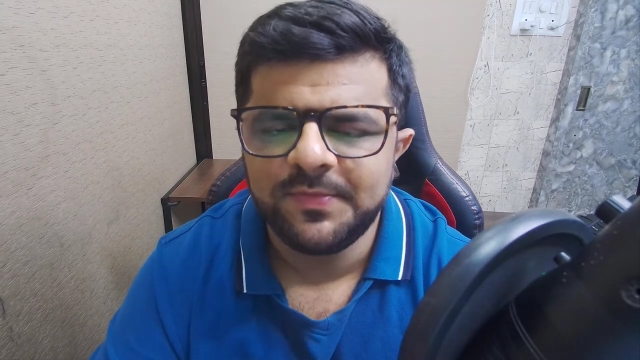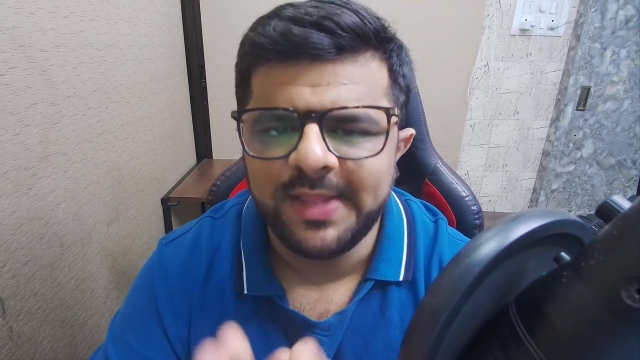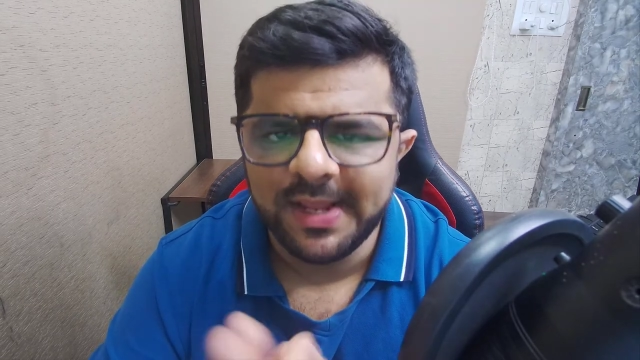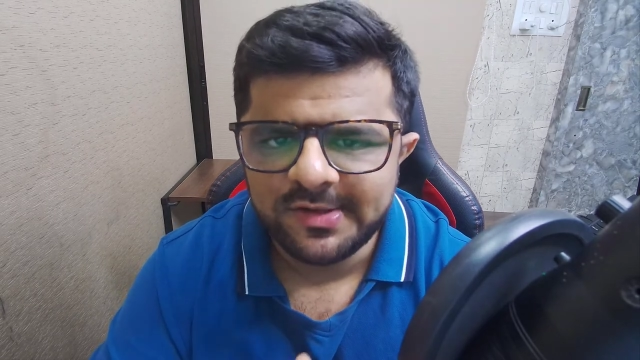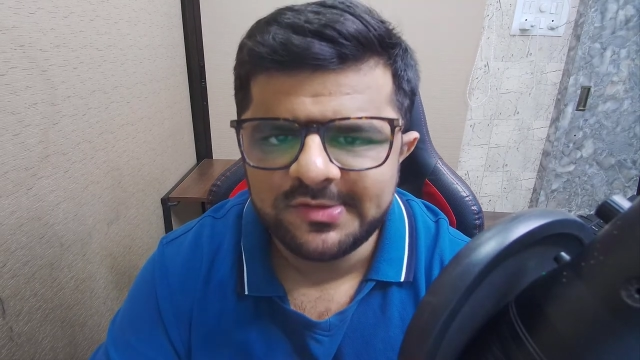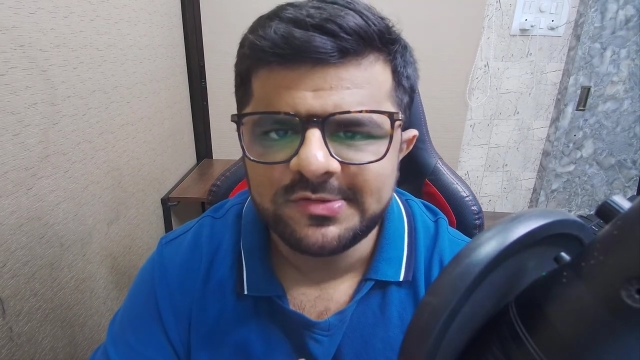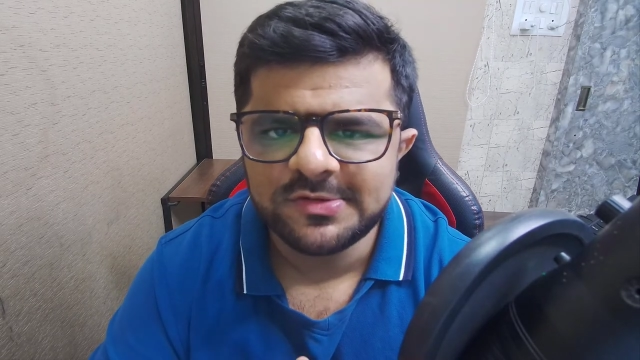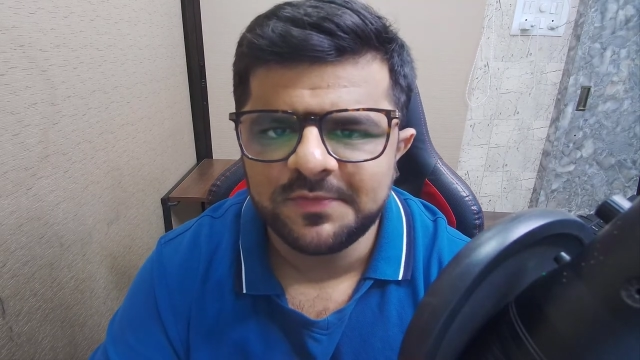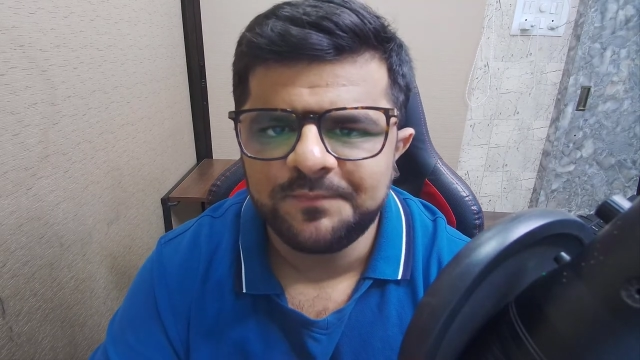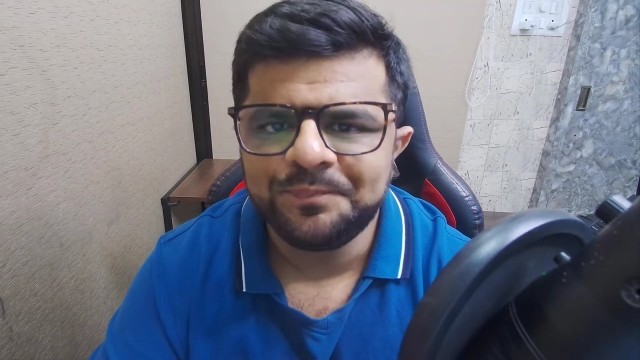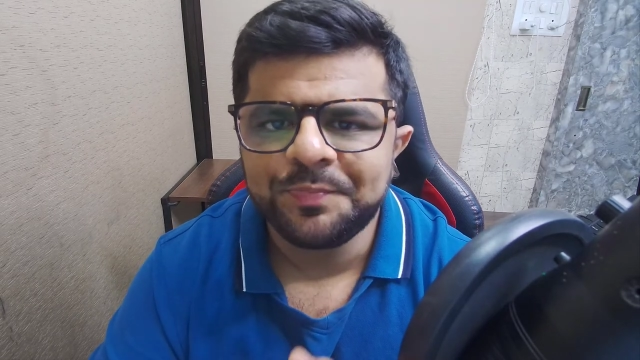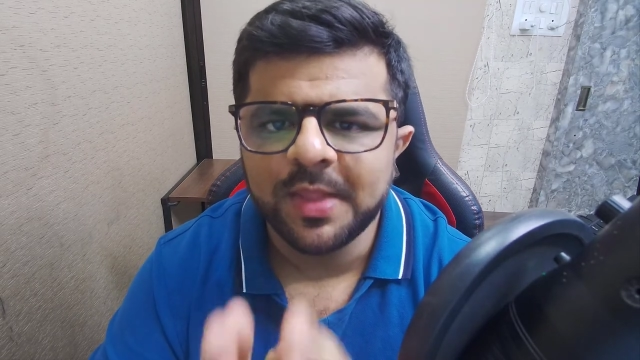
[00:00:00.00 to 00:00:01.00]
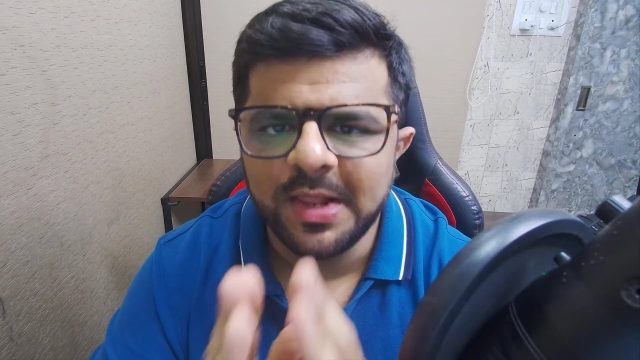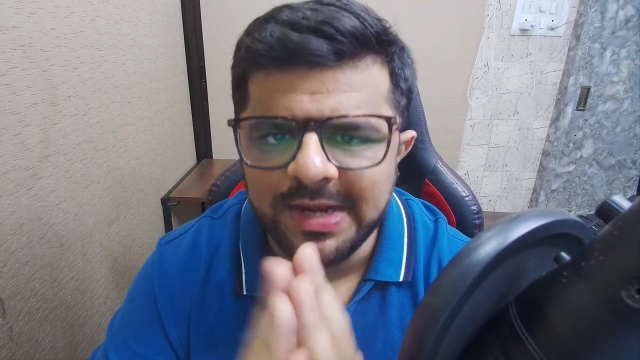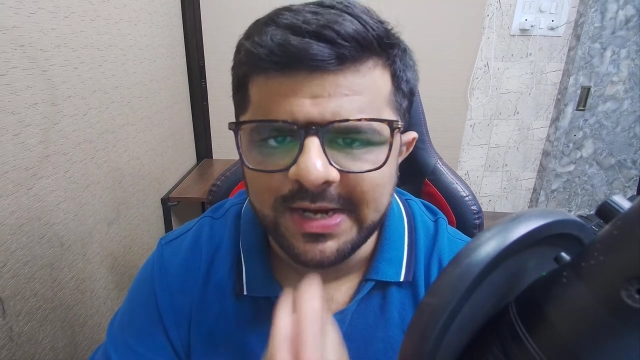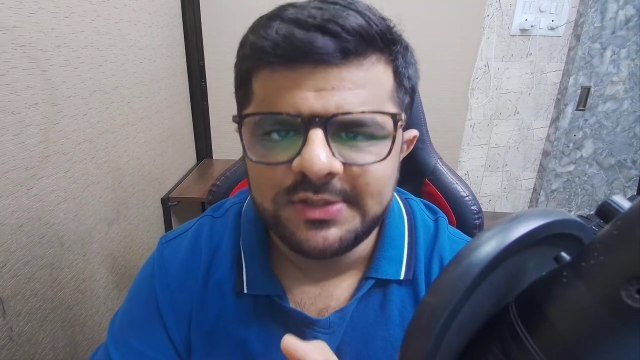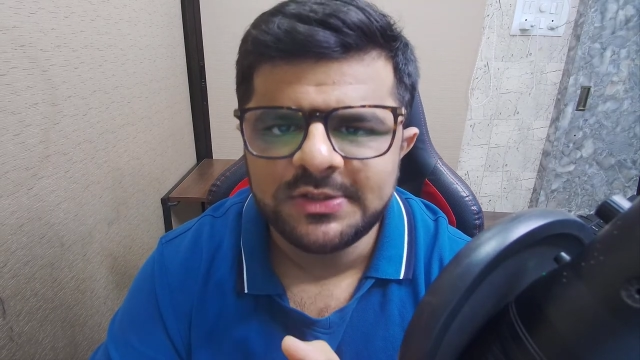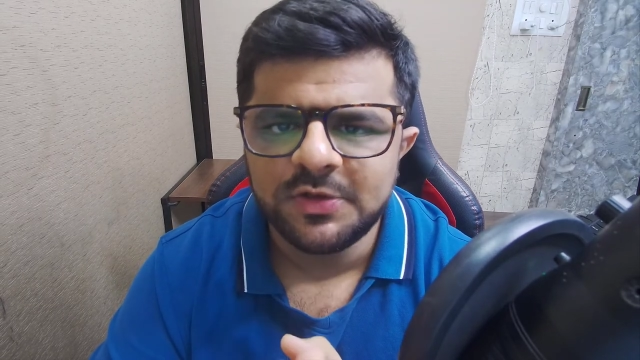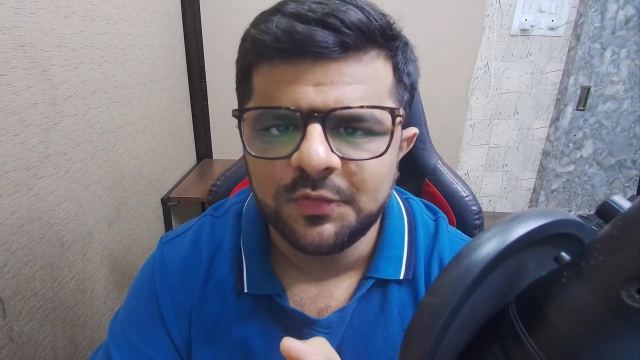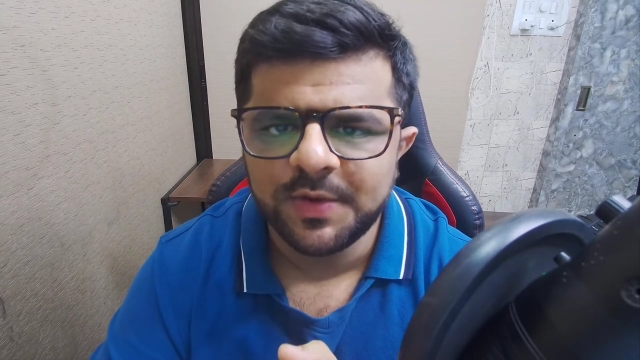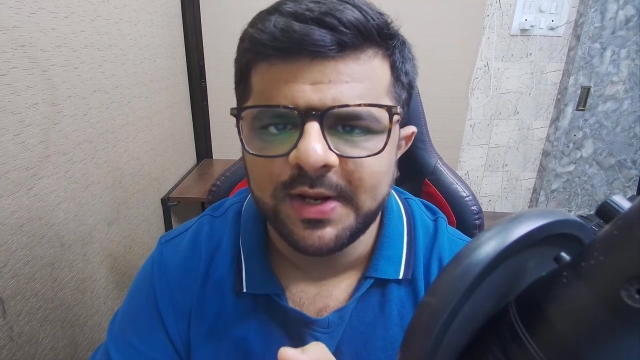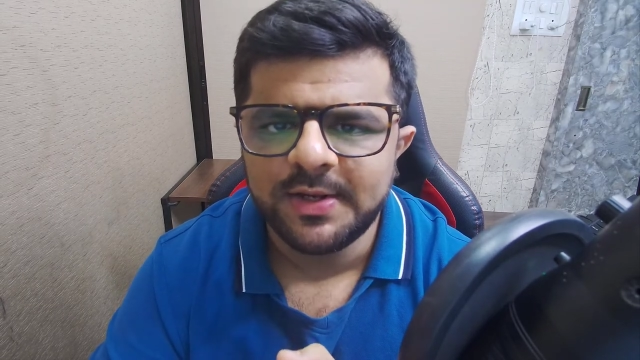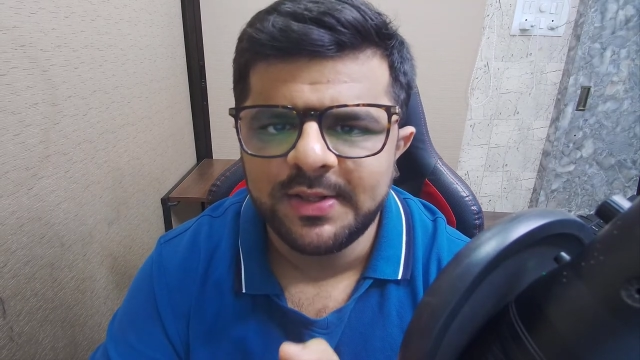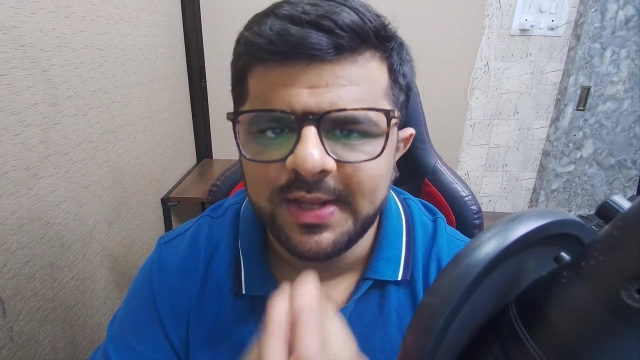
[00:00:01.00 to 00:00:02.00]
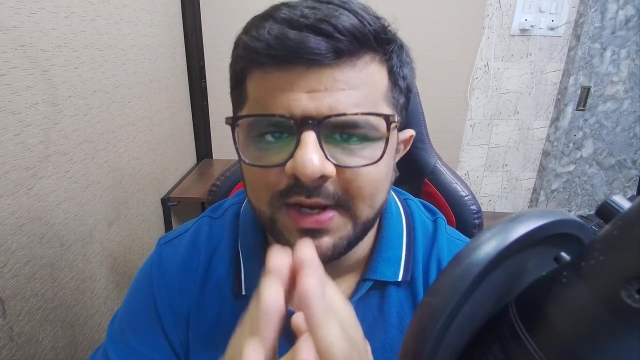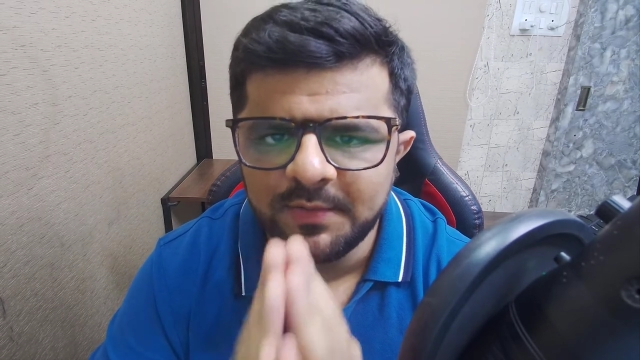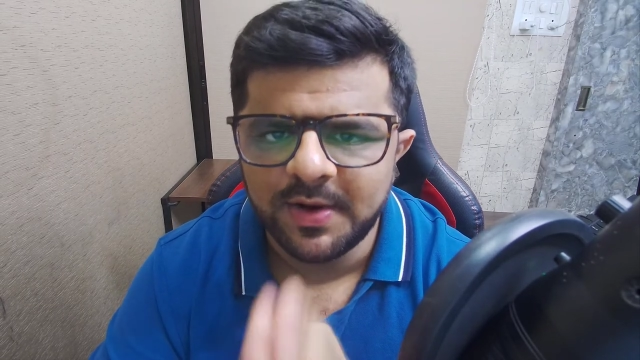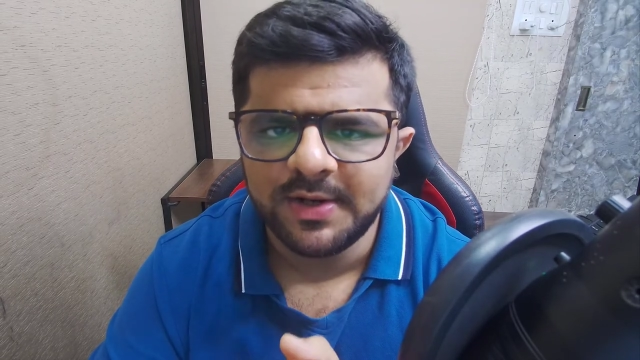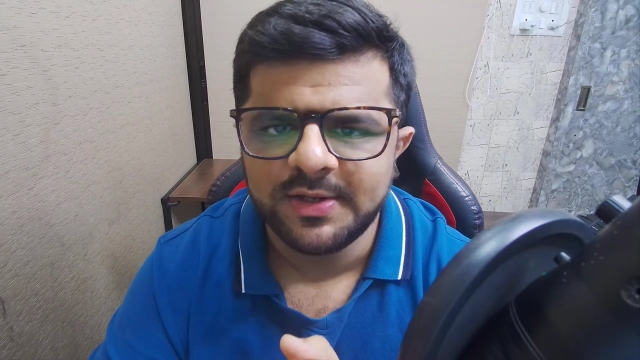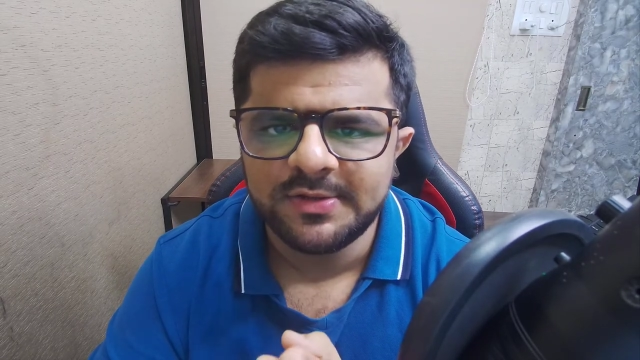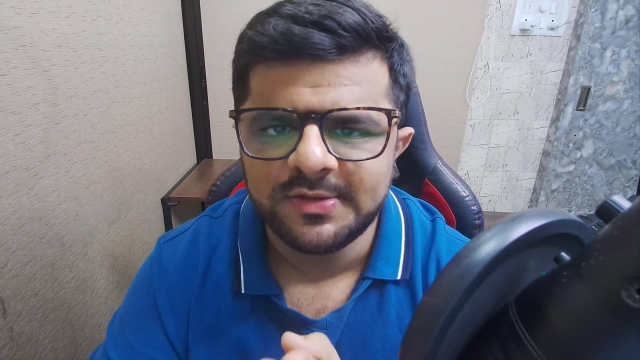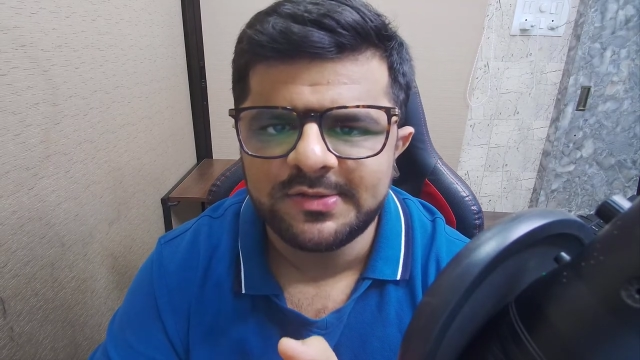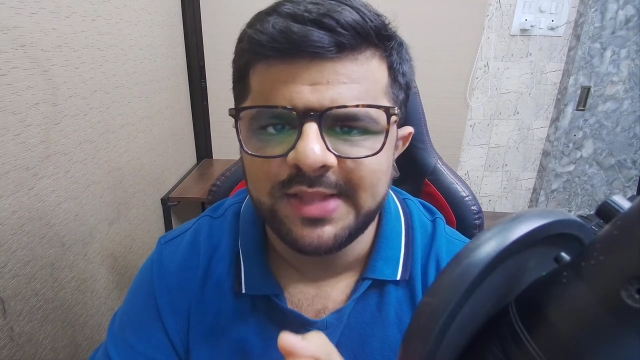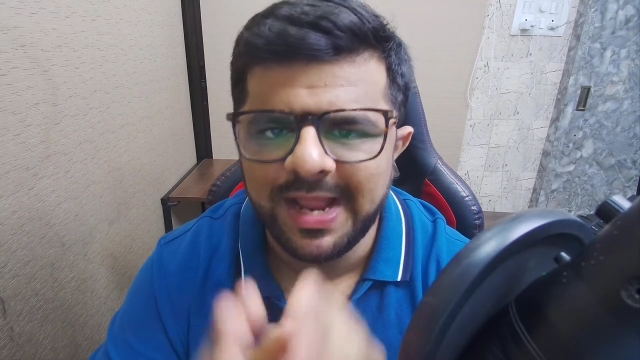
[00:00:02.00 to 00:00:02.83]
Next, let's look at the advantages